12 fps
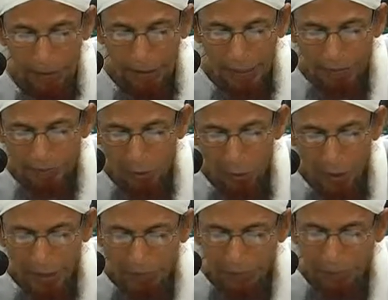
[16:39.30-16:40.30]
As
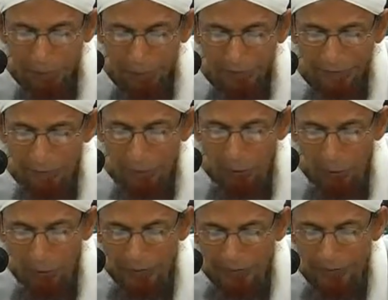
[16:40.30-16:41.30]
long as a person
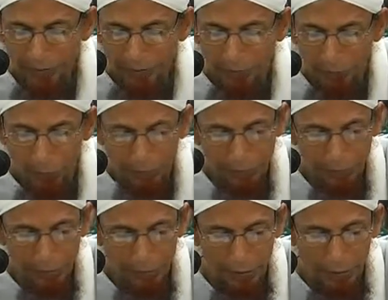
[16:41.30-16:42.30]
holds this thought,
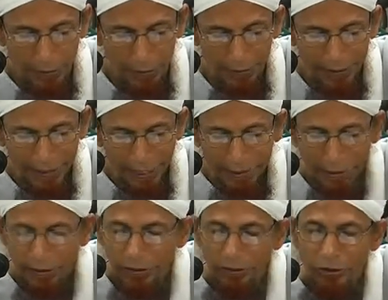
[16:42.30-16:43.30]
he
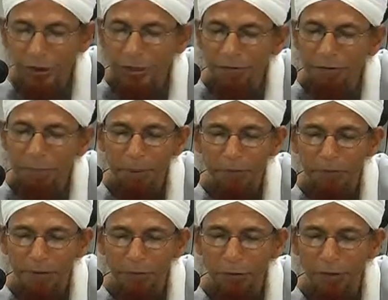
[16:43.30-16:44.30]
cannot achieve
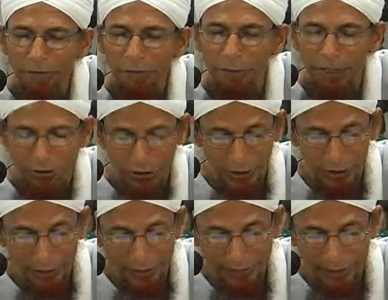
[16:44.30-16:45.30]
perfect reformation
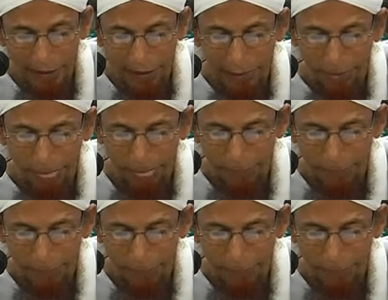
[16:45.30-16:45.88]
in Islam.